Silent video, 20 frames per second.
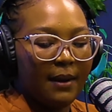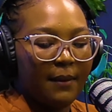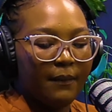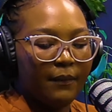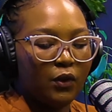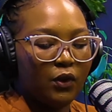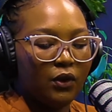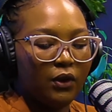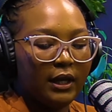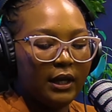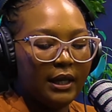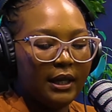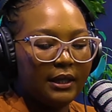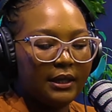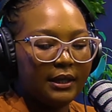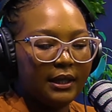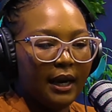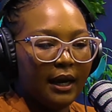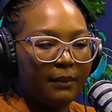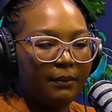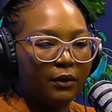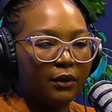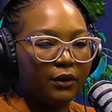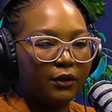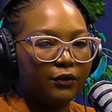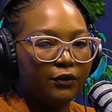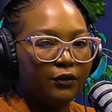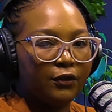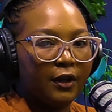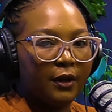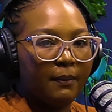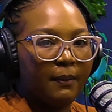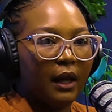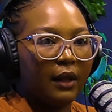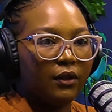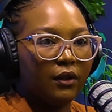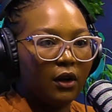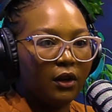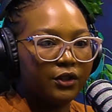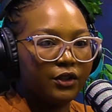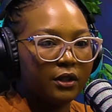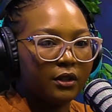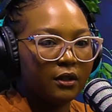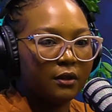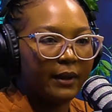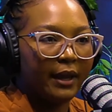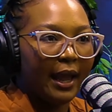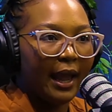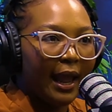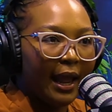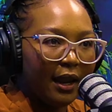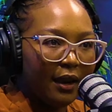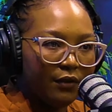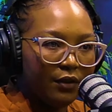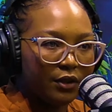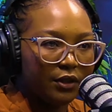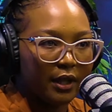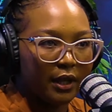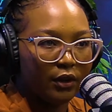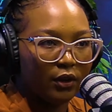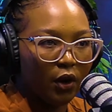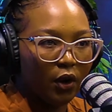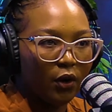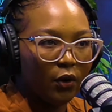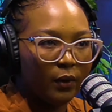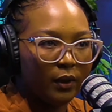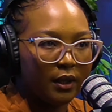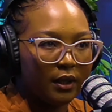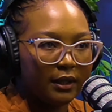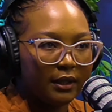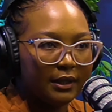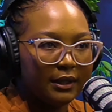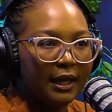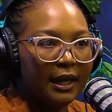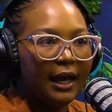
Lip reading: unique type of pathological behaviors that go with it,